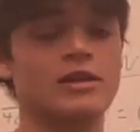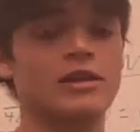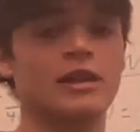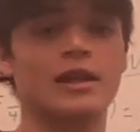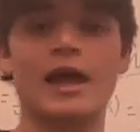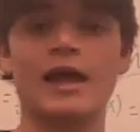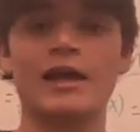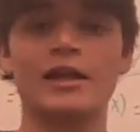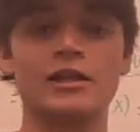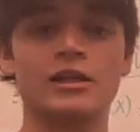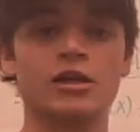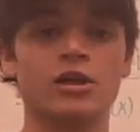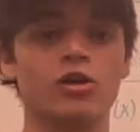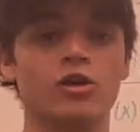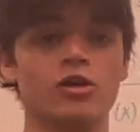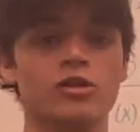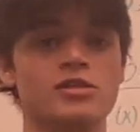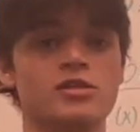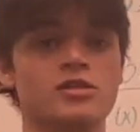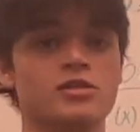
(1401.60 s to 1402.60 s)
the
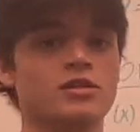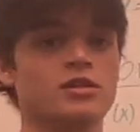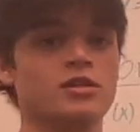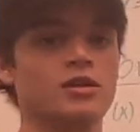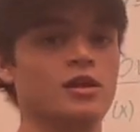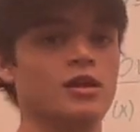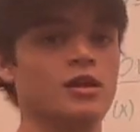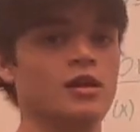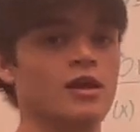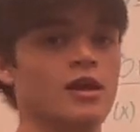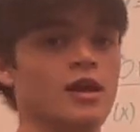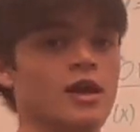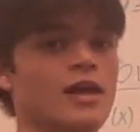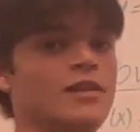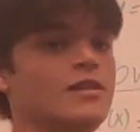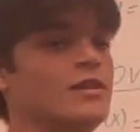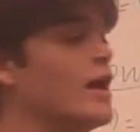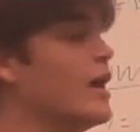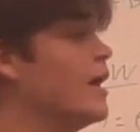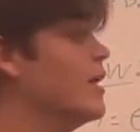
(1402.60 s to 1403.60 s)
likelihoods.
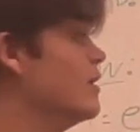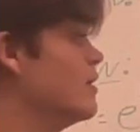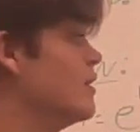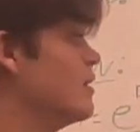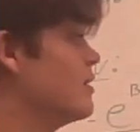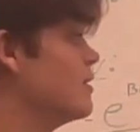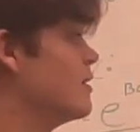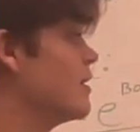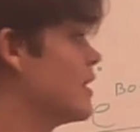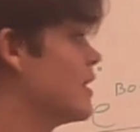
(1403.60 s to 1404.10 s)
And then the